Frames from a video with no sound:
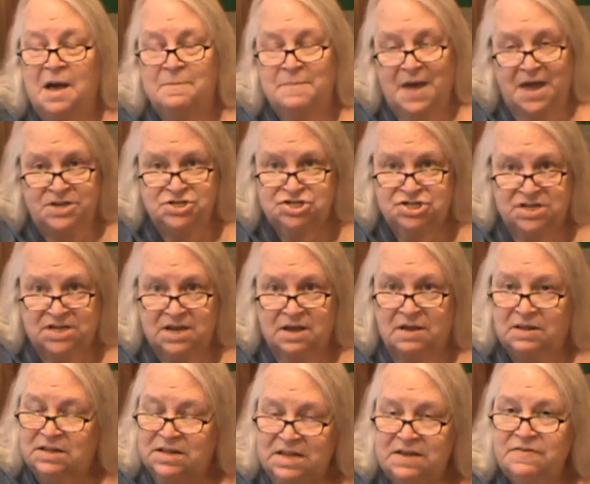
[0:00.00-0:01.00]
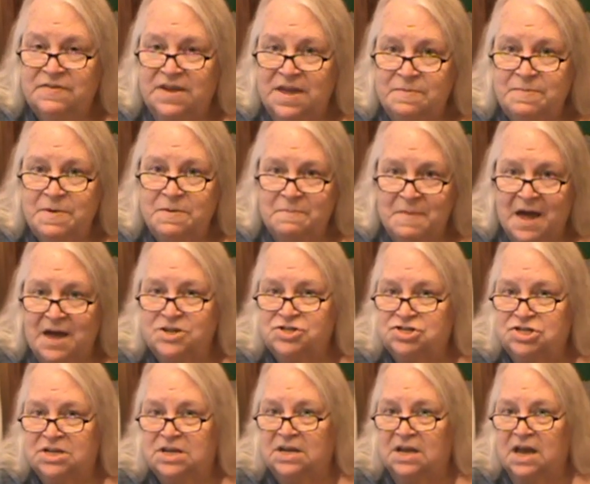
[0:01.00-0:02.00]
magic, leave keeping
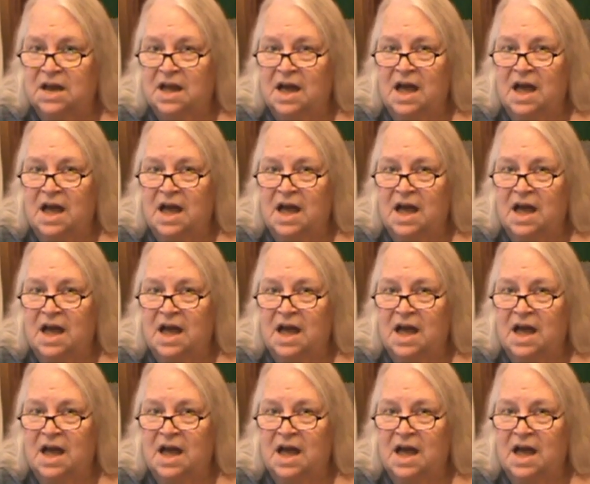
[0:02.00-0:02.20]
magic